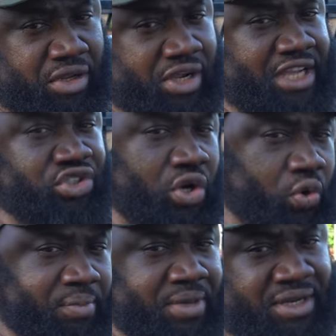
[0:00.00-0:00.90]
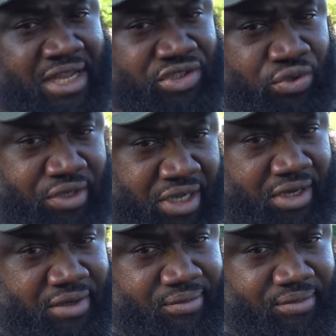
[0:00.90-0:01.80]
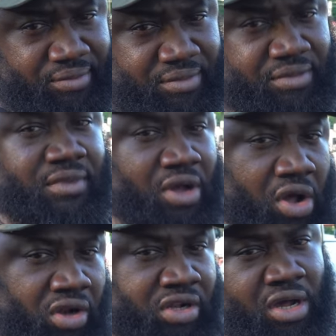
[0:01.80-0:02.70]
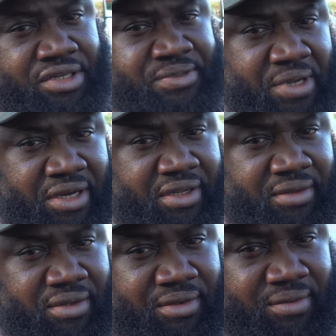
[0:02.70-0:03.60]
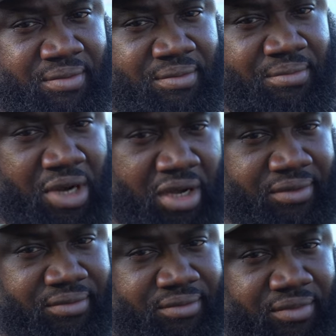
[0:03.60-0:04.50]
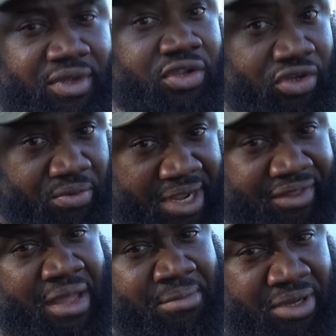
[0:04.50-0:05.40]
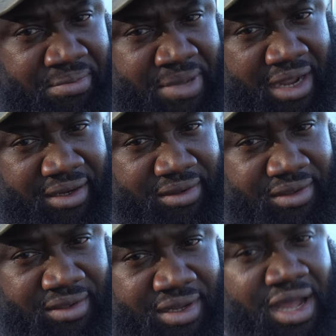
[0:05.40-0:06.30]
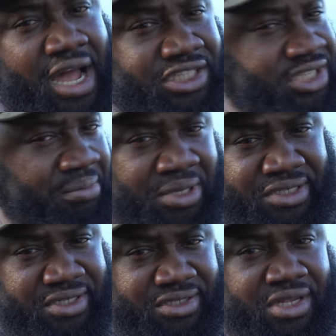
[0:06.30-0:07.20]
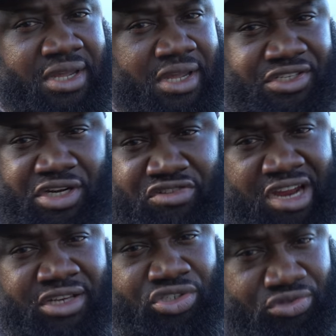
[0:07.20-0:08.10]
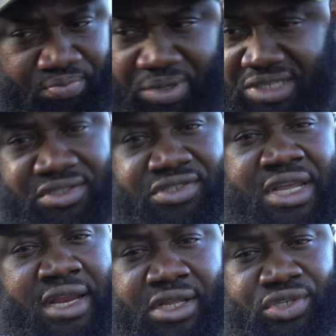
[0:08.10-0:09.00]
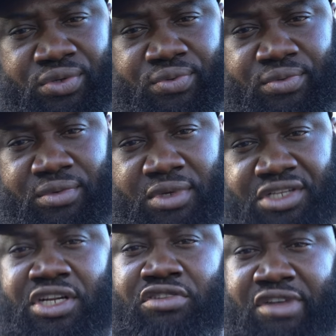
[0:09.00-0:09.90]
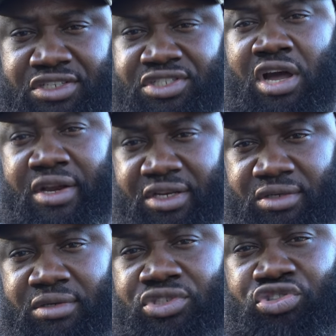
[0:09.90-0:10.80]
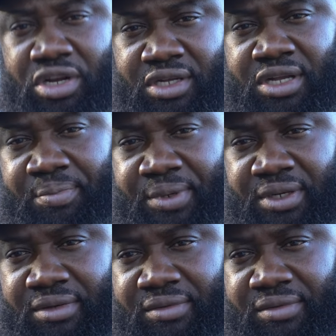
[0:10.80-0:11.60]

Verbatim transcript: You got your equipment that you need. All costs money. But you can make that money back. Hot shot business is a great business to get into. It's a great starting. Trucking Company.